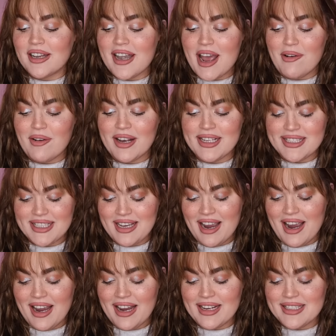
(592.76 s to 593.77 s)
and now I see
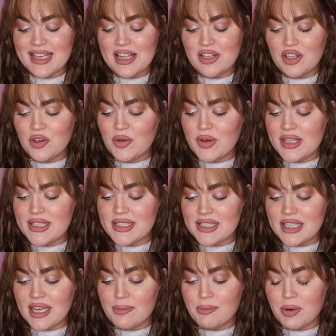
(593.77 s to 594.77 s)
eyes, and you can
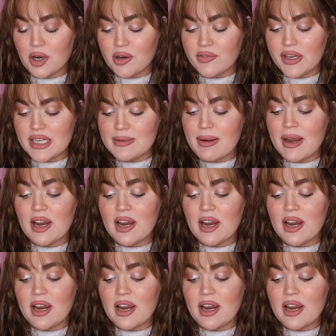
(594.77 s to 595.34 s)
see a perfect